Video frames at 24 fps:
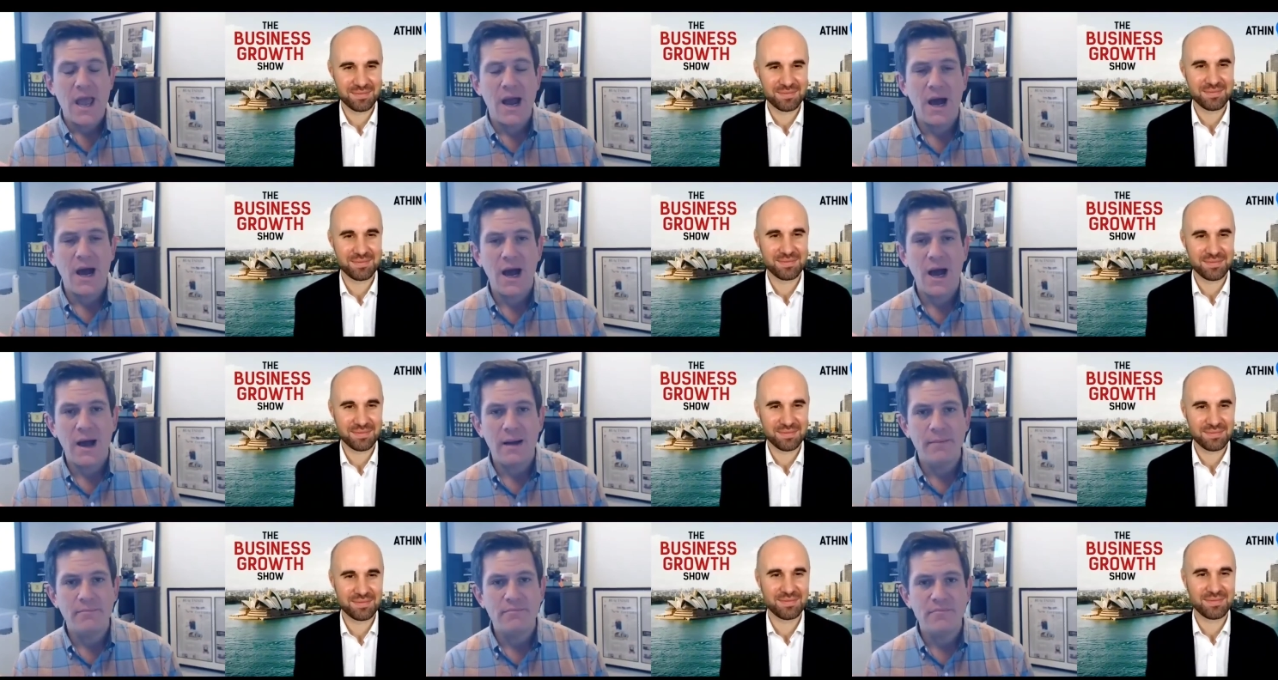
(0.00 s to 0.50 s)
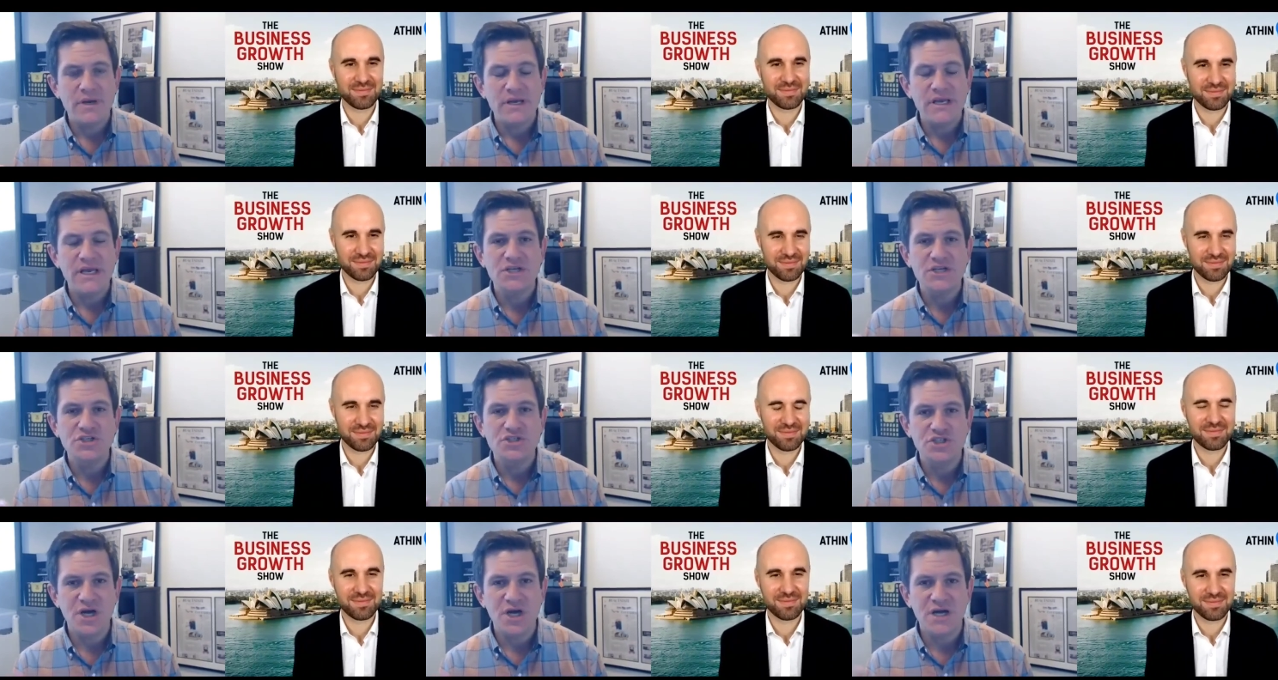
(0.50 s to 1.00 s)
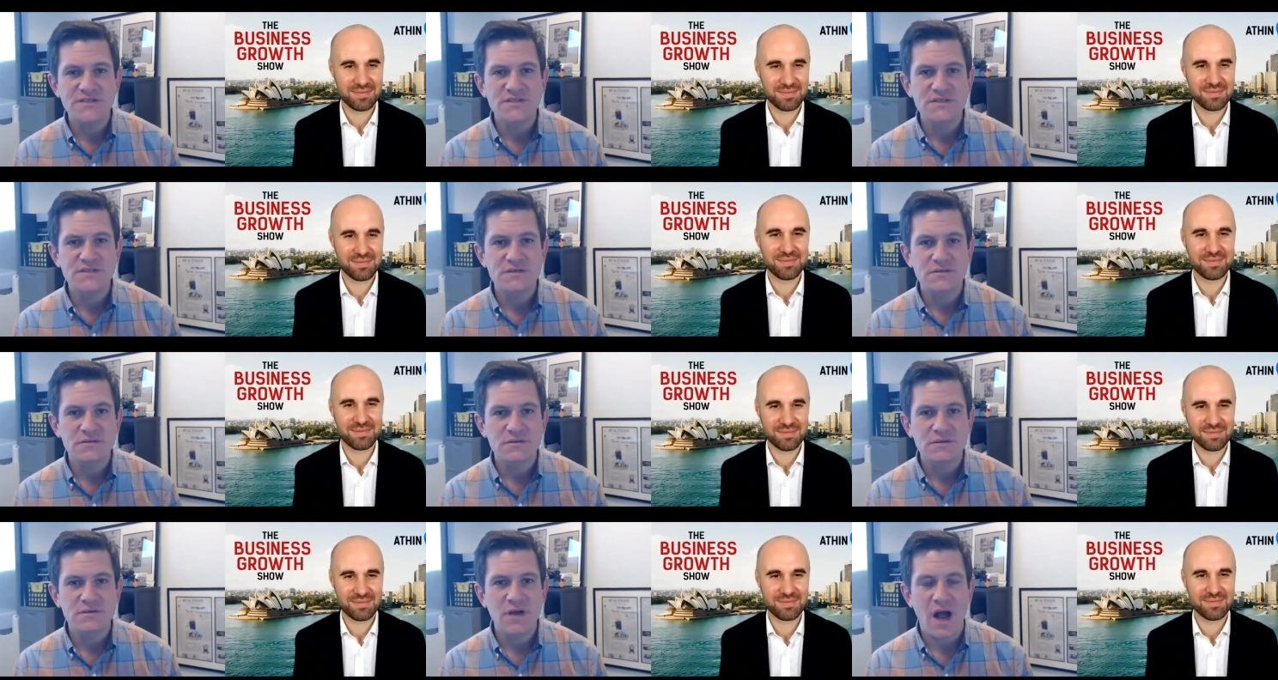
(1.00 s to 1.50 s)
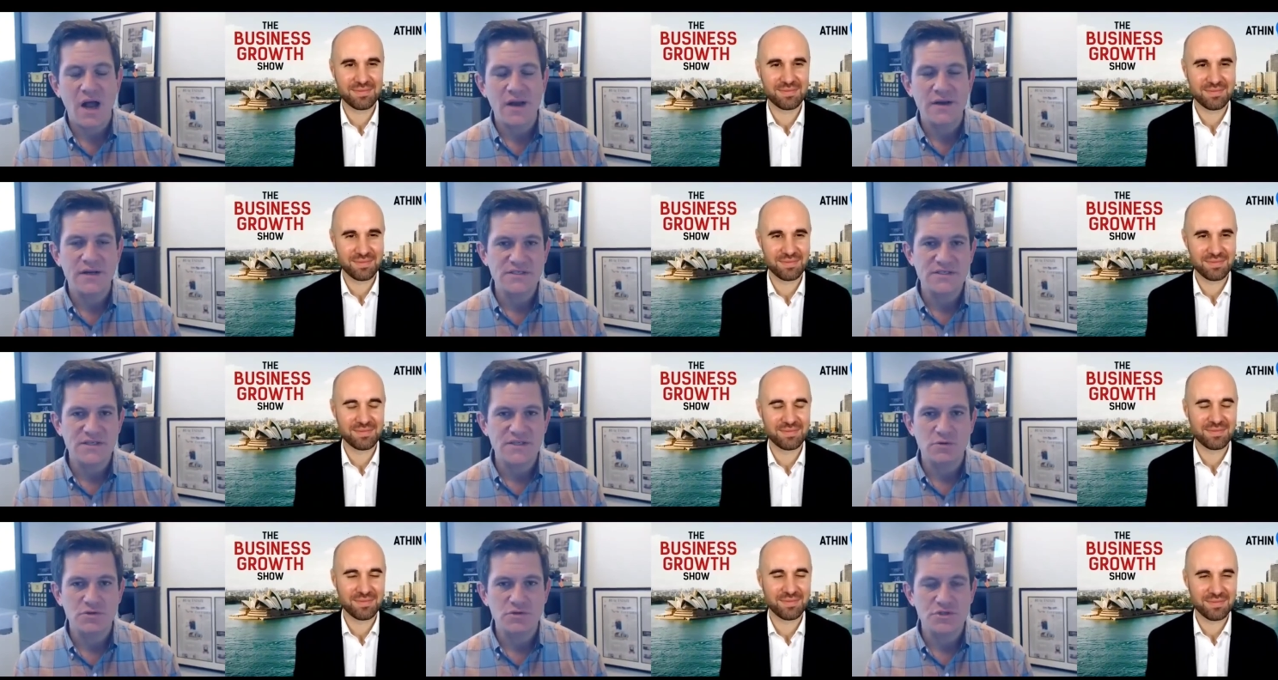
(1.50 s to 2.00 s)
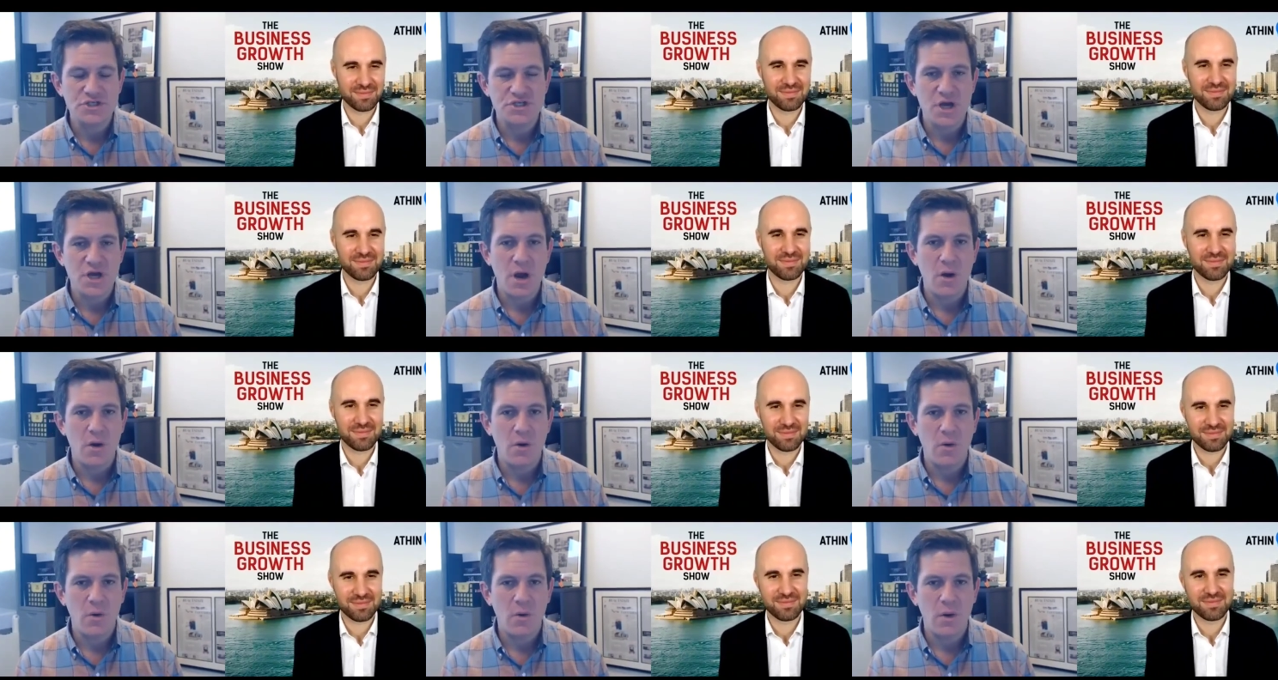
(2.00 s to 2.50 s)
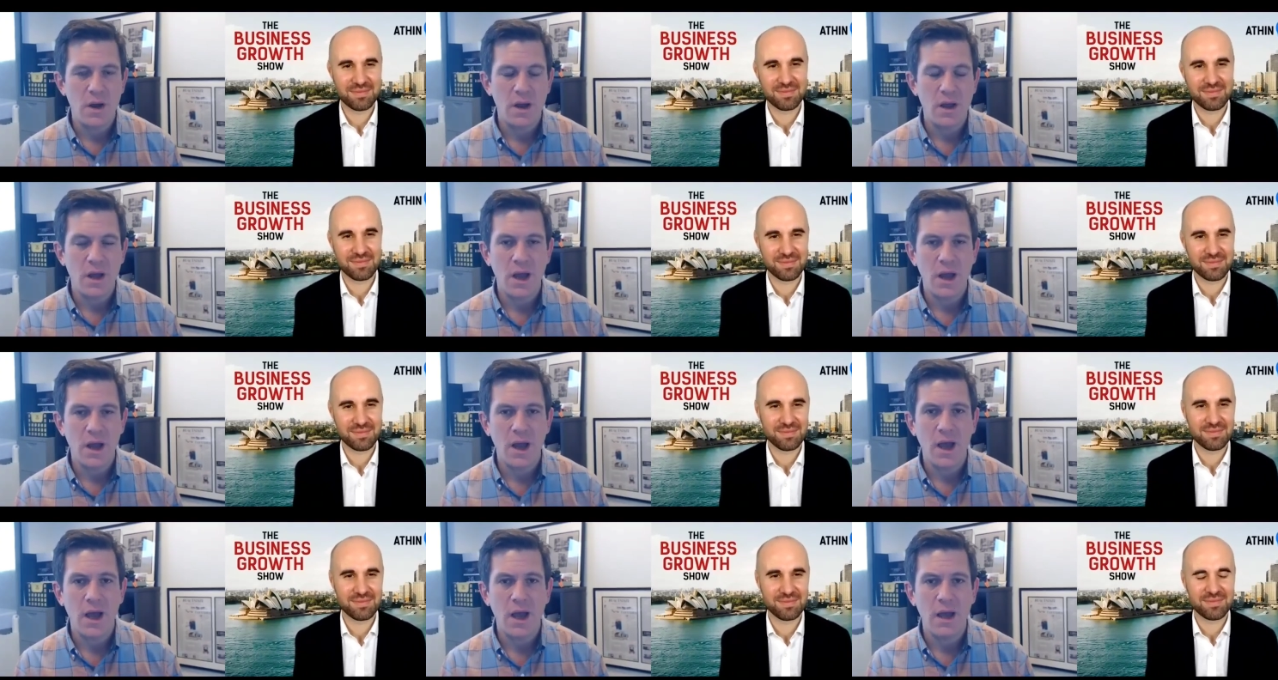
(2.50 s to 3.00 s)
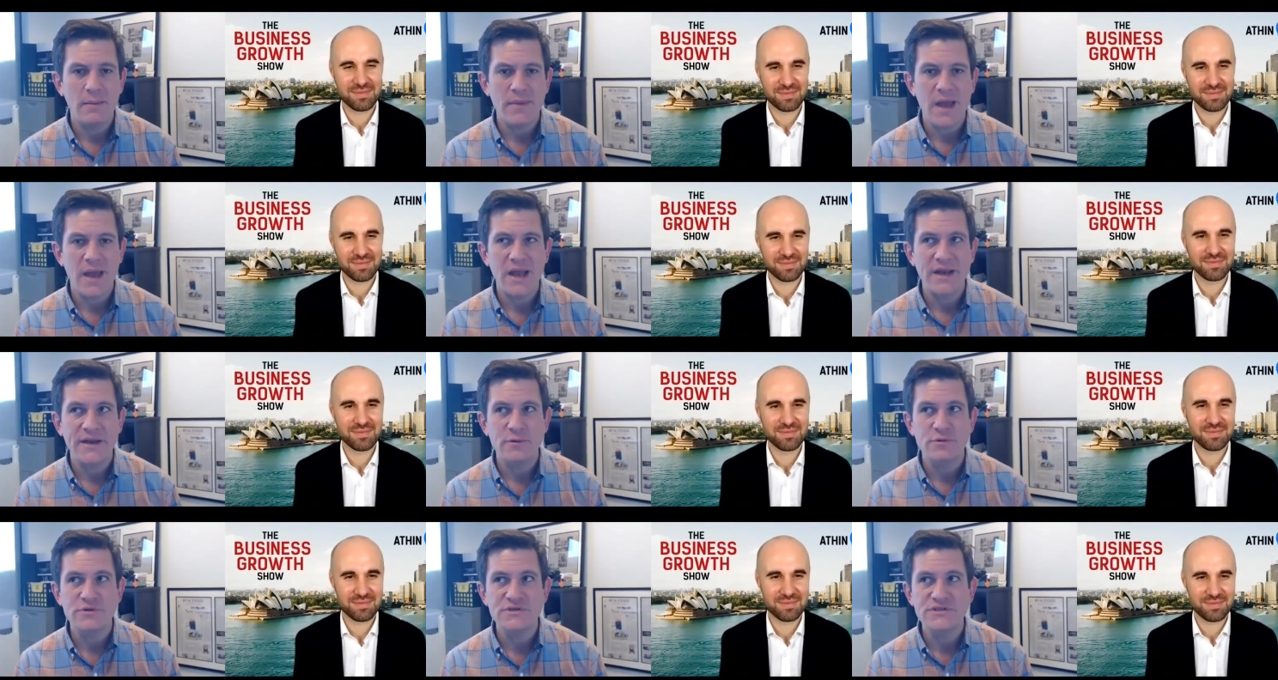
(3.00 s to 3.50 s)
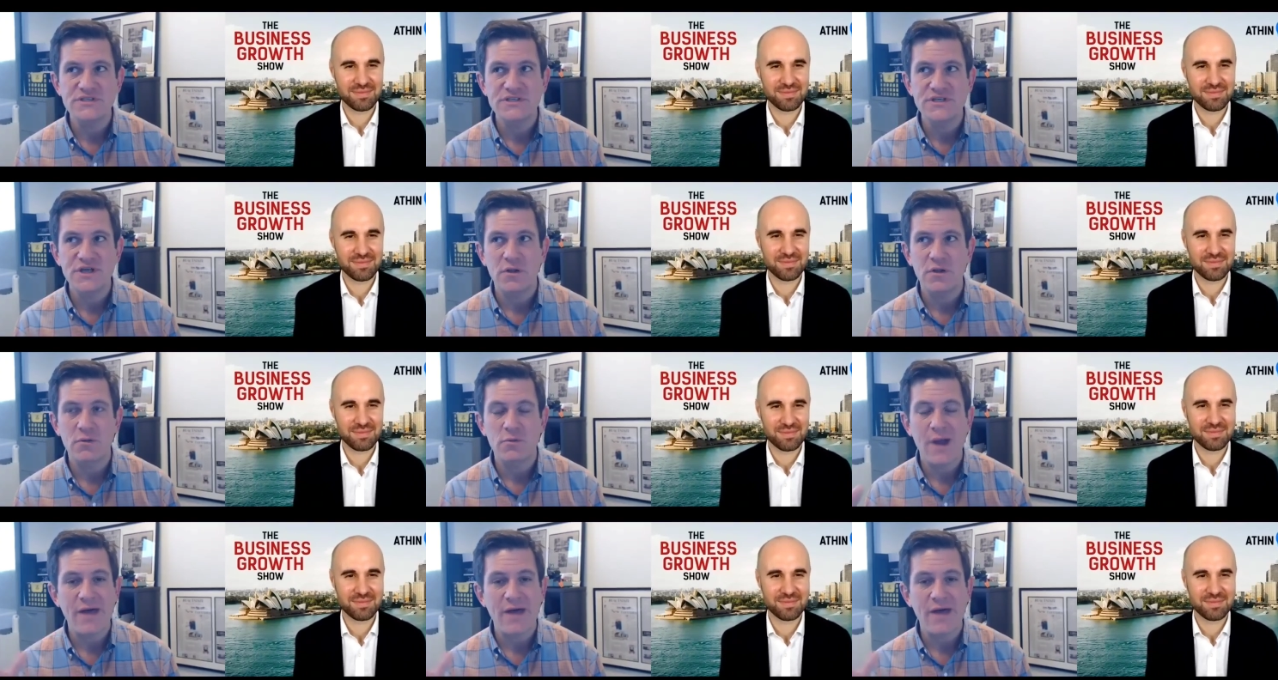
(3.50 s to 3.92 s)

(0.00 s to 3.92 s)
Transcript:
Speaker 1: Um, he had just gotten his own show, um, and he was still